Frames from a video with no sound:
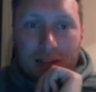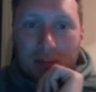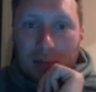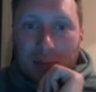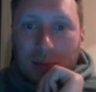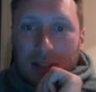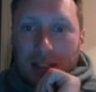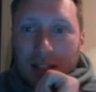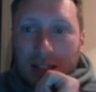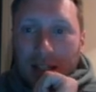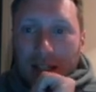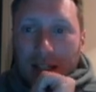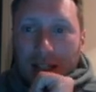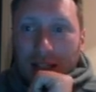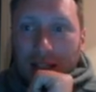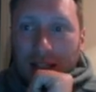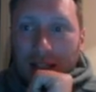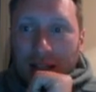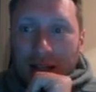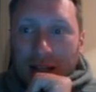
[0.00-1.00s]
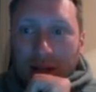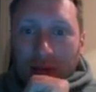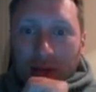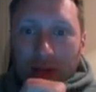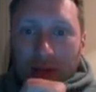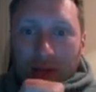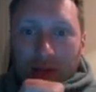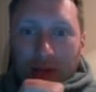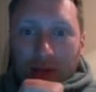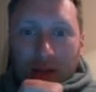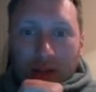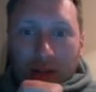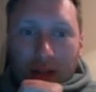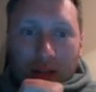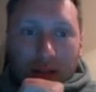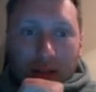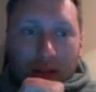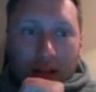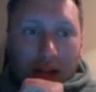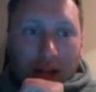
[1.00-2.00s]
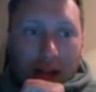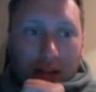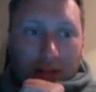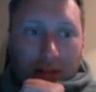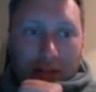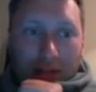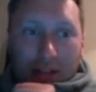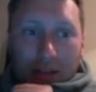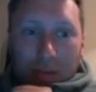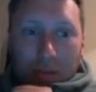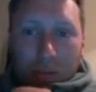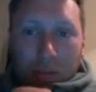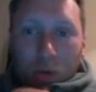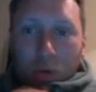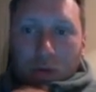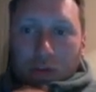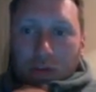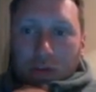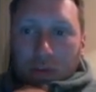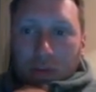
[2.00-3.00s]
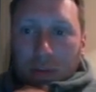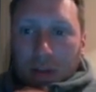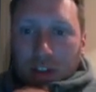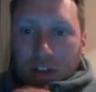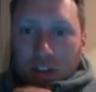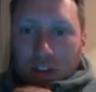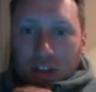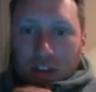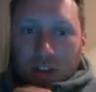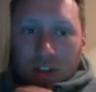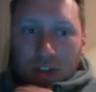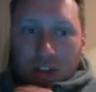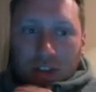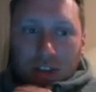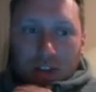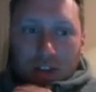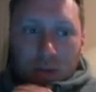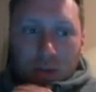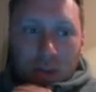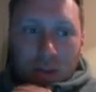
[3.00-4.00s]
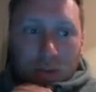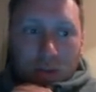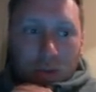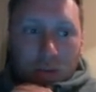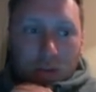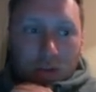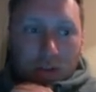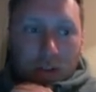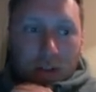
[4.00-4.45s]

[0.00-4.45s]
Been there now, having moved from Manchester United. So he's moved